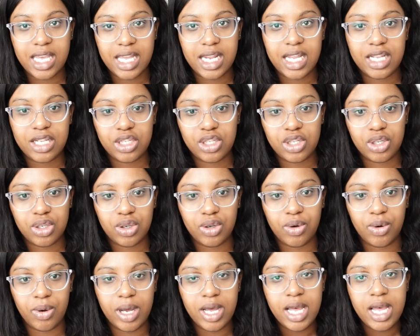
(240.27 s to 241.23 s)
get
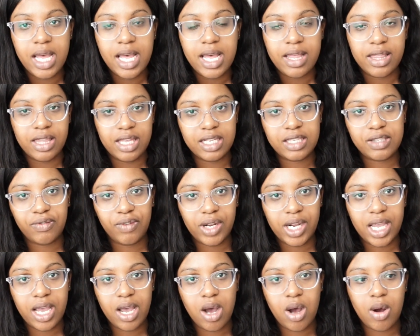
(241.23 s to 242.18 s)
into this
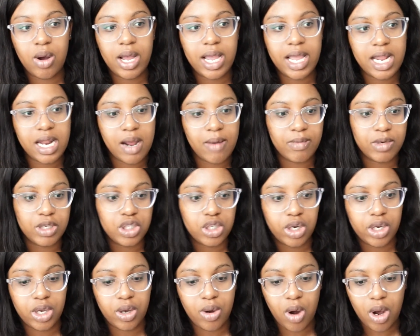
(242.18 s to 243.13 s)
video, and I'm gonna
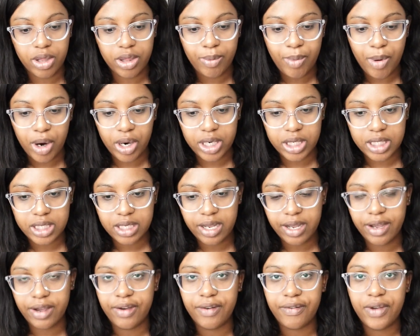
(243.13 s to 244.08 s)
show you all the parts
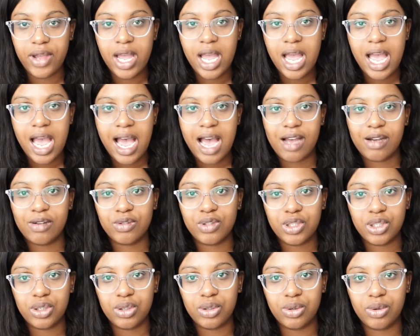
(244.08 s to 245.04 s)
of how
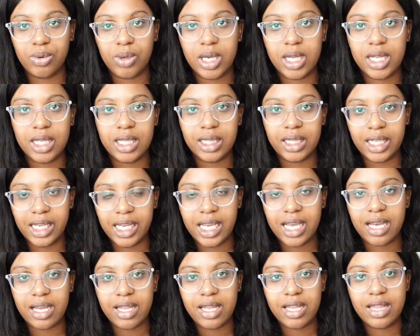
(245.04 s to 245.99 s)
to
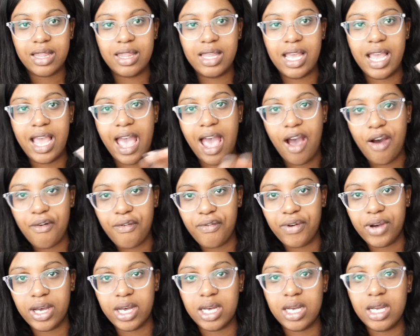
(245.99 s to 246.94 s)
link the
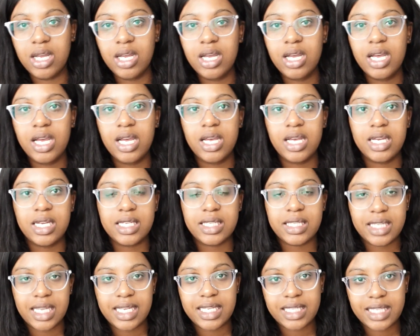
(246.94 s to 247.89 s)
Alpha
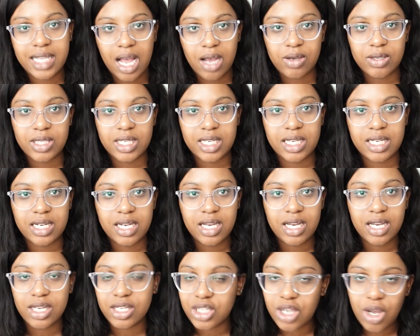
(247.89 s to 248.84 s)
six thousand,
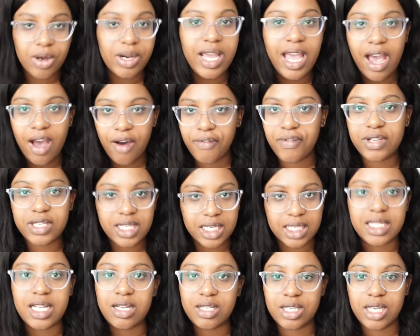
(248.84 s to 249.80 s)
Sony Alpha
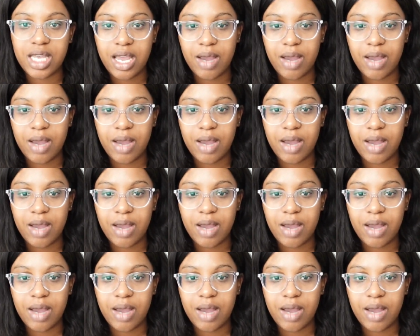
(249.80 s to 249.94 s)
six thousand